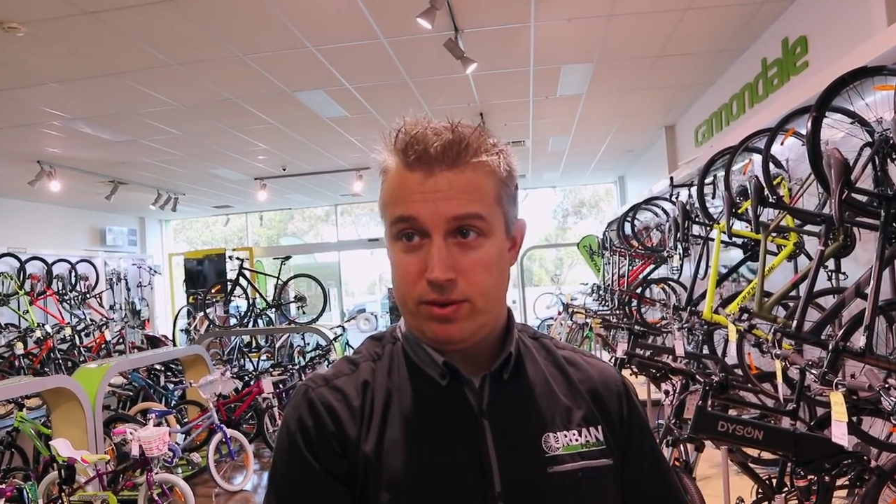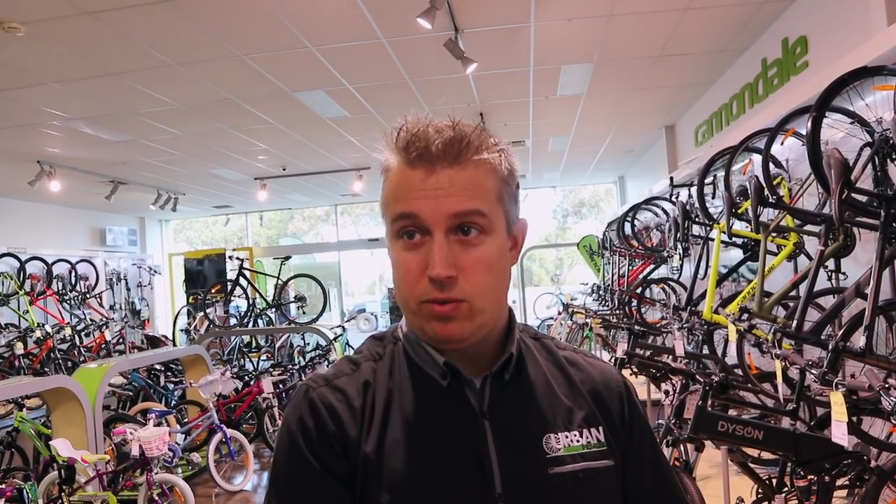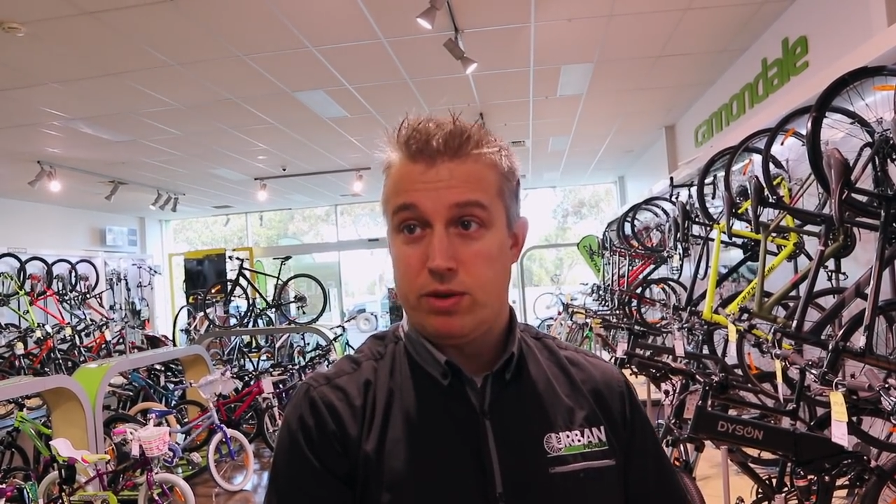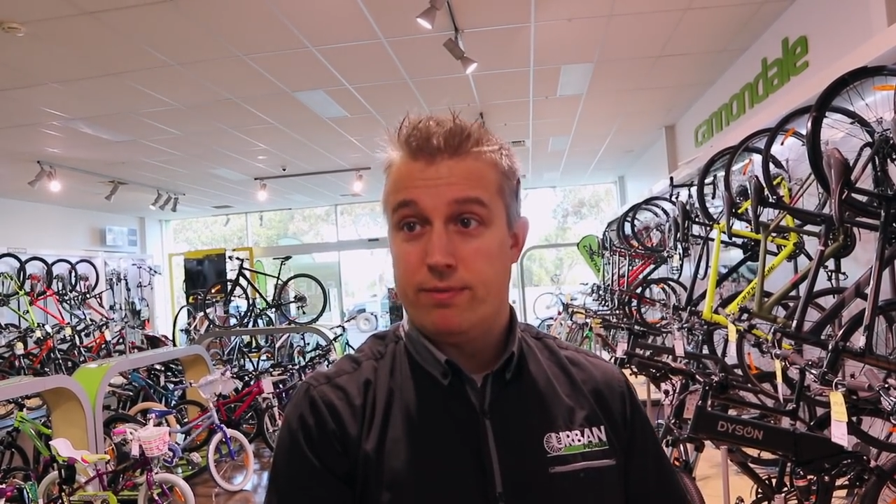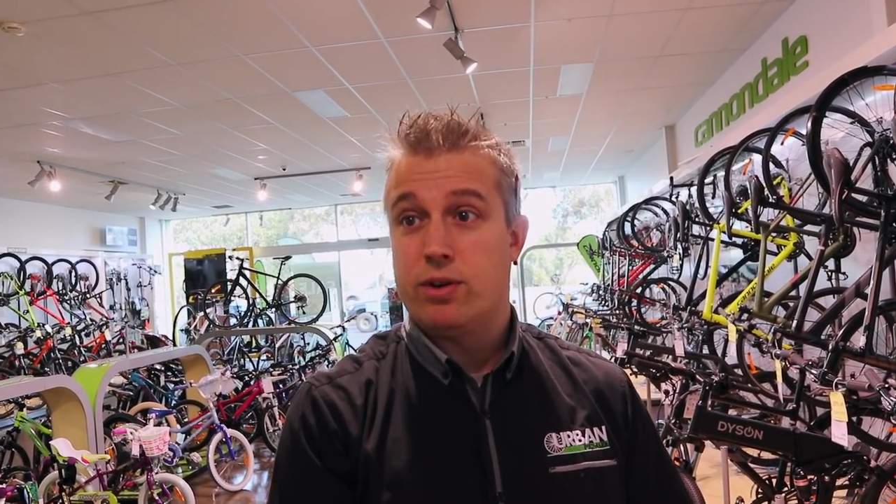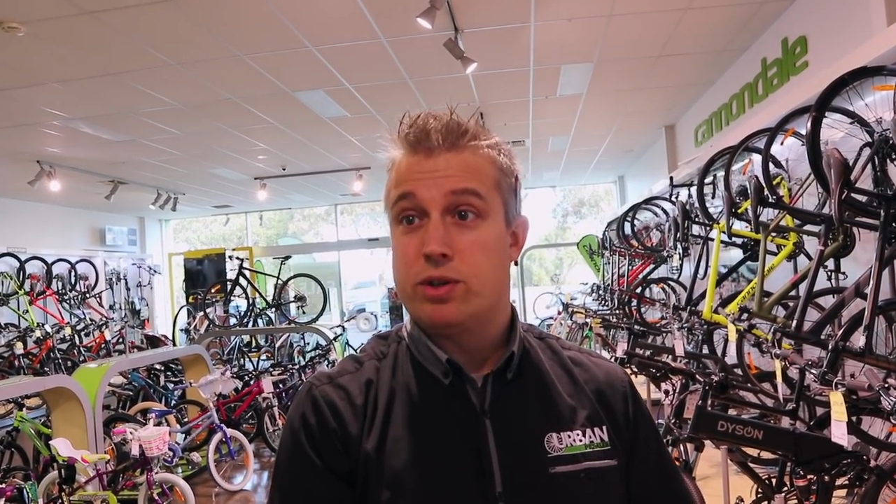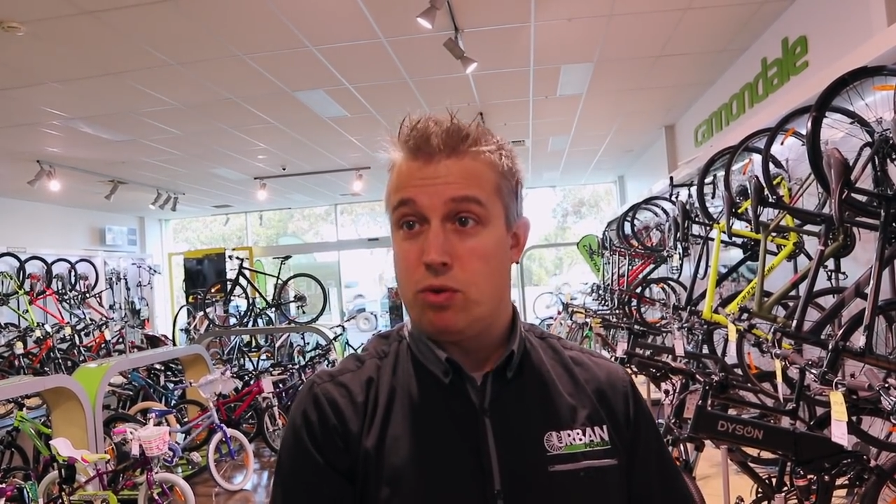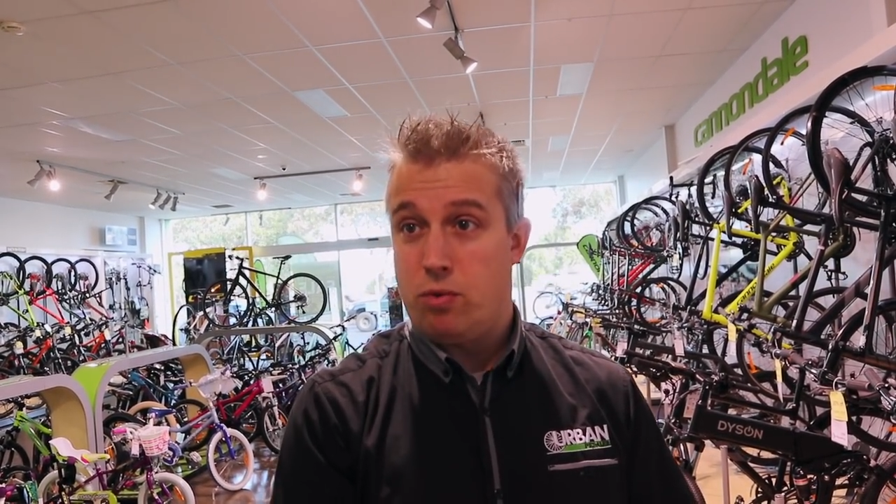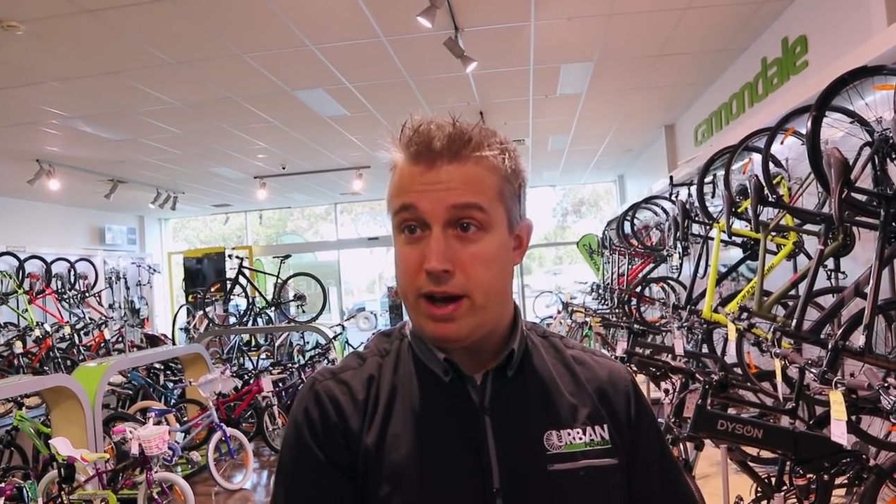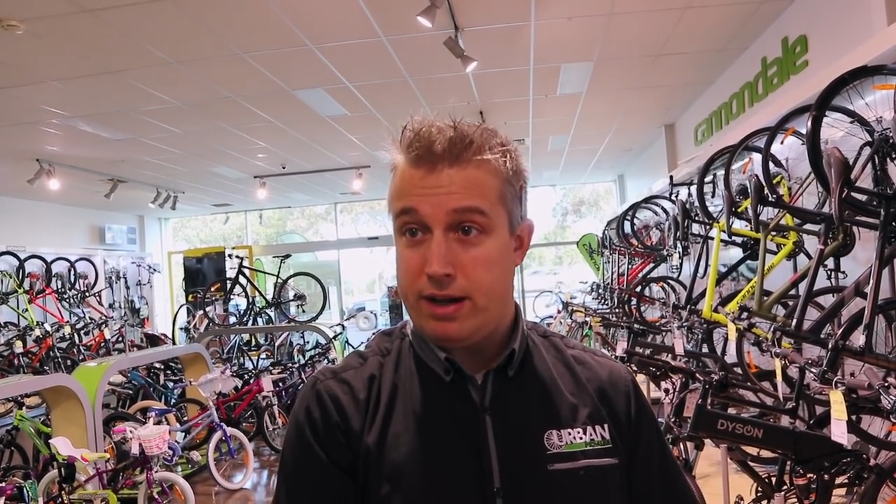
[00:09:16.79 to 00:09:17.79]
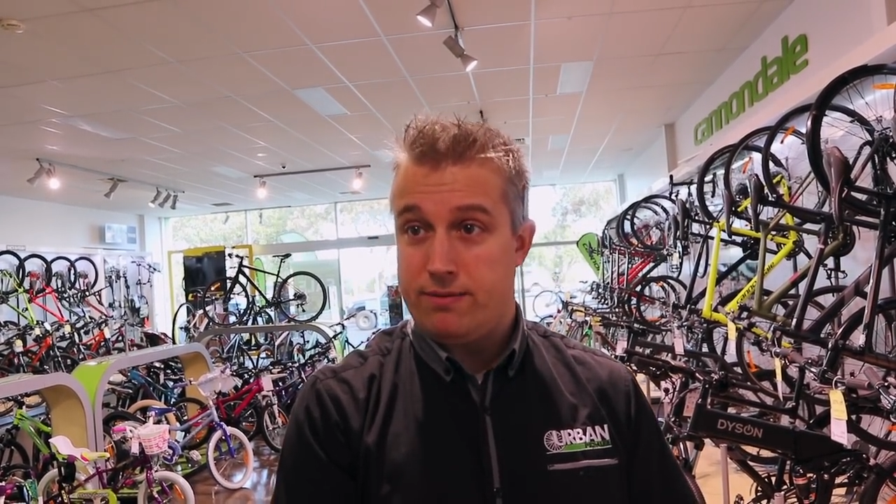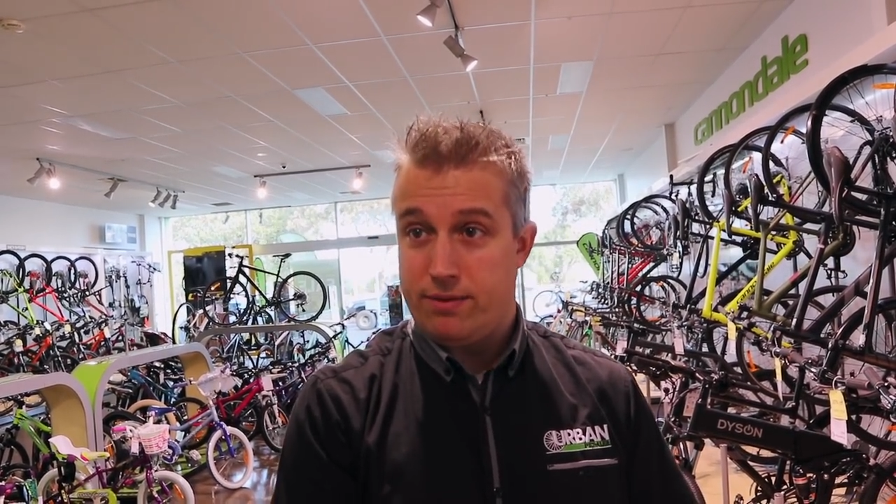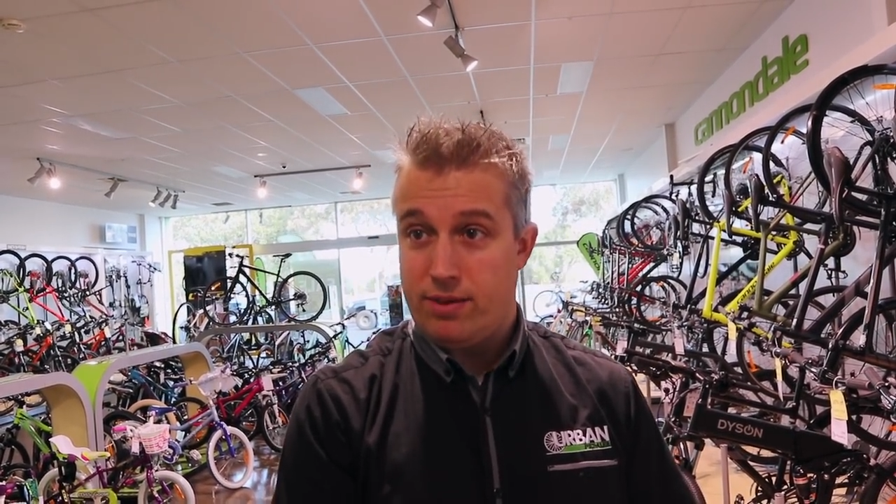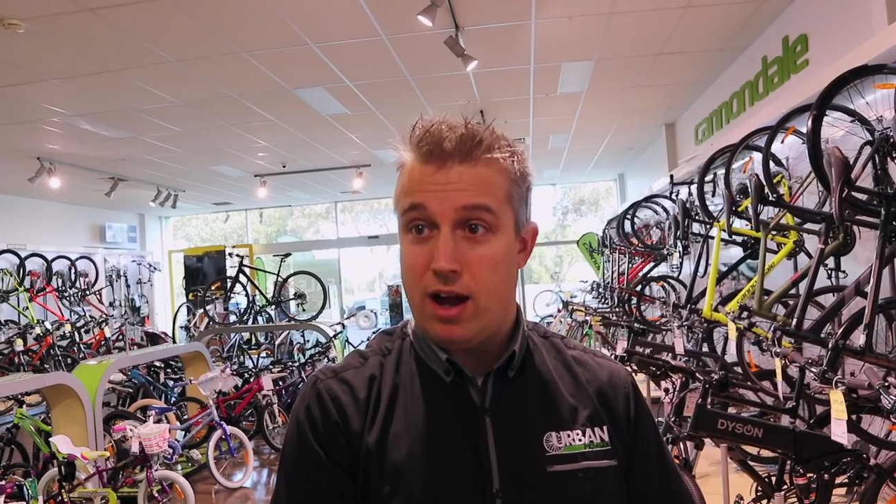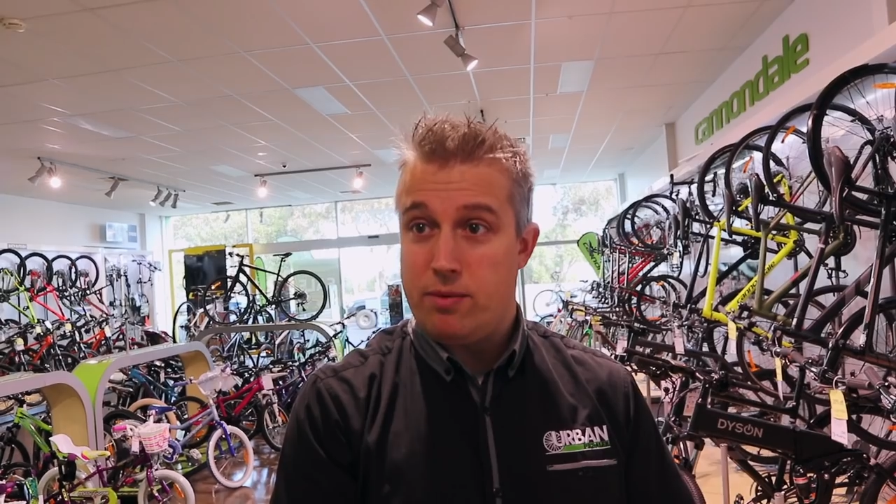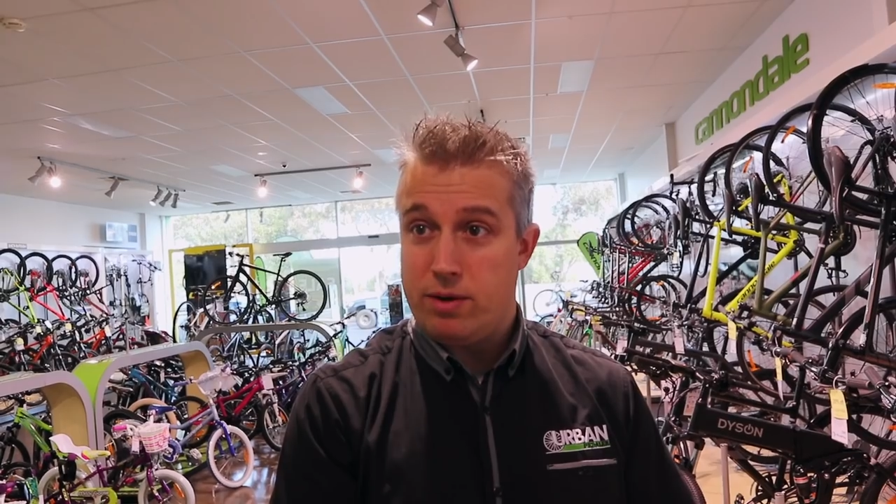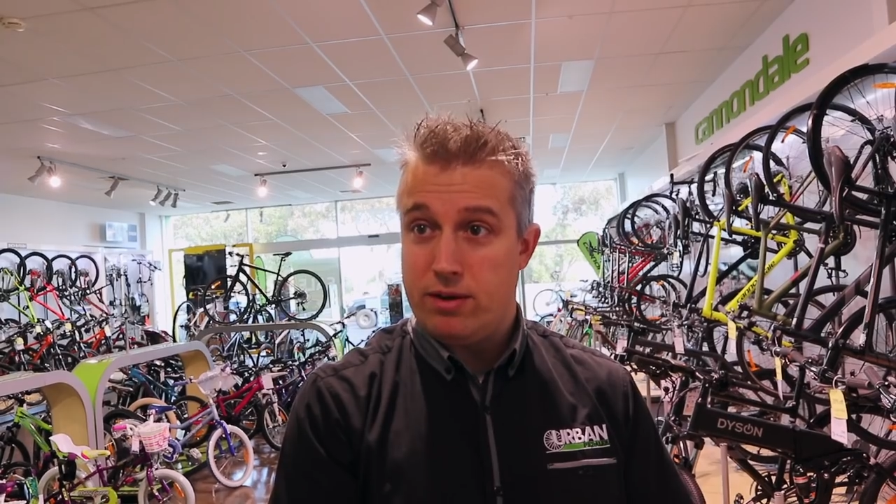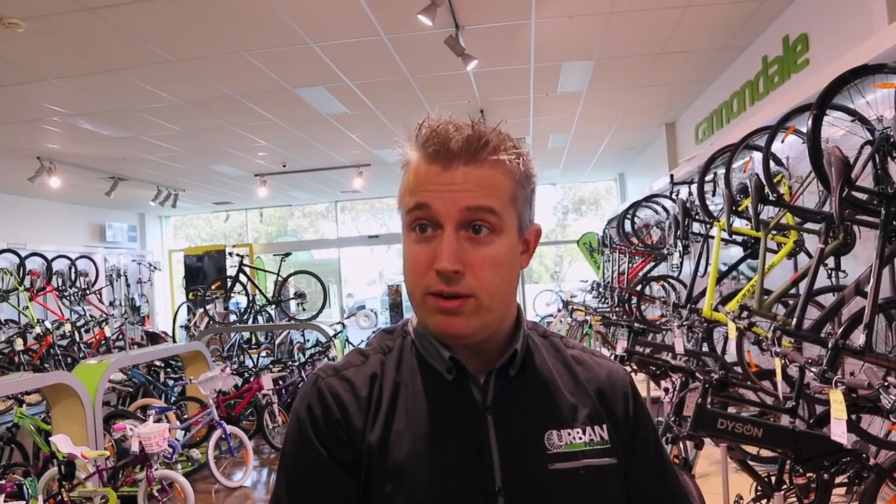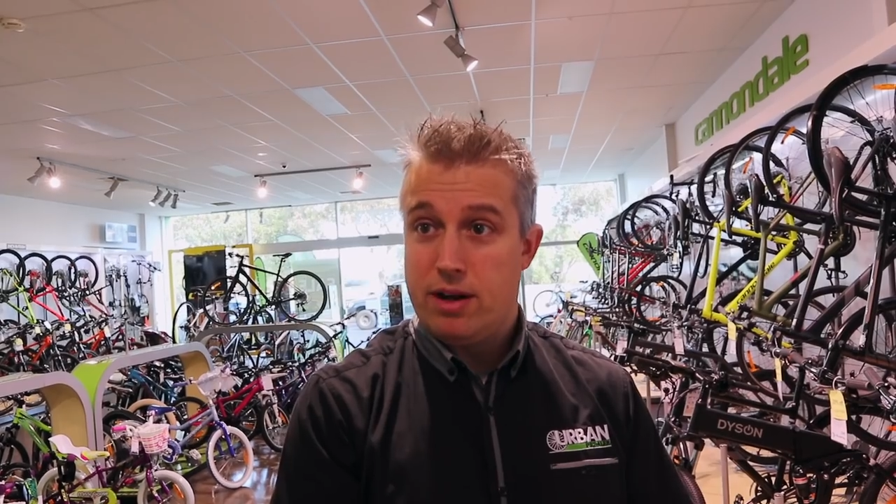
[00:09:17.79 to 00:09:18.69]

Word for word: or the virtual weight of the flywheel,